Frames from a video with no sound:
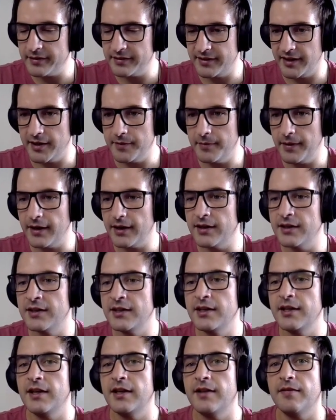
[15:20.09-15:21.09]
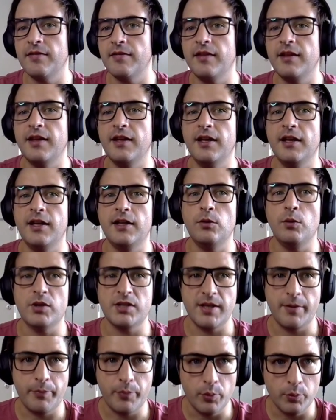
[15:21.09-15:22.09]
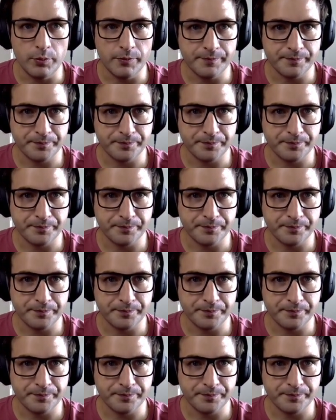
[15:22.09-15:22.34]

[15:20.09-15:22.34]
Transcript: trademark, it was approved.